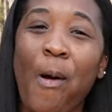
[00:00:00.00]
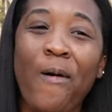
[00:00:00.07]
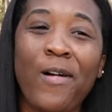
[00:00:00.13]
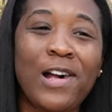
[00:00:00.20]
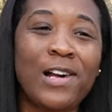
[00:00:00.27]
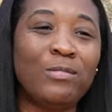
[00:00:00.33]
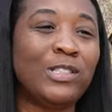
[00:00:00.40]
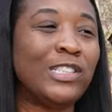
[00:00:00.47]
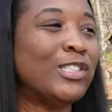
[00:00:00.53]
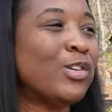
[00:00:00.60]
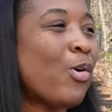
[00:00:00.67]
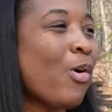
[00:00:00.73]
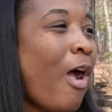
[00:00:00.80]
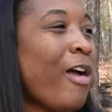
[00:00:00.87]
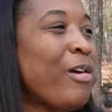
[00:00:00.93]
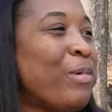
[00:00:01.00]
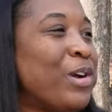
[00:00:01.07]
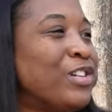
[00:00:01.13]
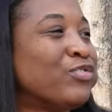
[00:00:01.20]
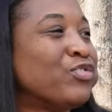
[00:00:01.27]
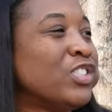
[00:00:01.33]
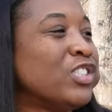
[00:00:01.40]
Okay, I'm like, okay, you
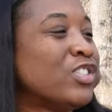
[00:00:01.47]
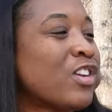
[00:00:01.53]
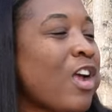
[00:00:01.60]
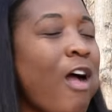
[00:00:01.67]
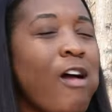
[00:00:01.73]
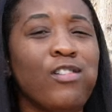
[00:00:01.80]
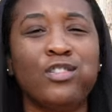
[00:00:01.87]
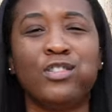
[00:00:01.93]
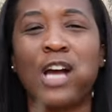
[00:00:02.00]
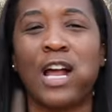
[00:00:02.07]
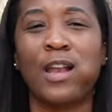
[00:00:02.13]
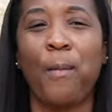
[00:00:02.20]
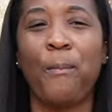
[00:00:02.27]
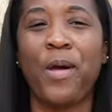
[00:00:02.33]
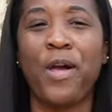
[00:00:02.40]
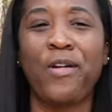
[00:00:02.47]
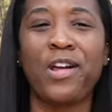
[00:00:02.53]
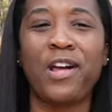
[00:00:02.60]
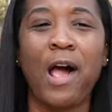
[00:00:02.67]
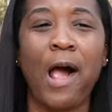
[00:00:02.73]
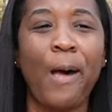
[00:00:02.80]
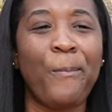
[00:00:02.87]
made a French toast, you got the berry
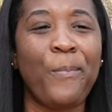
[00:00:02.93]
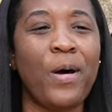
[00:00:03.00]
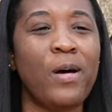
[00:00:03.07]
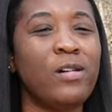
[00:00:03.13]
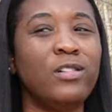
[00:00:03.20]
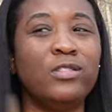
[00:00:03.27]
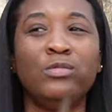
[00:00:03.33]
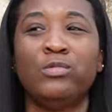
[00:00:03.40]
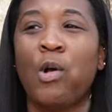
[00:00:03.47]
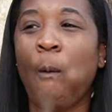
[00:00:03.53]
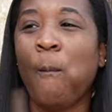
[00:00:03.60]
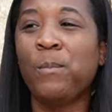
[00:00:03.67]
compote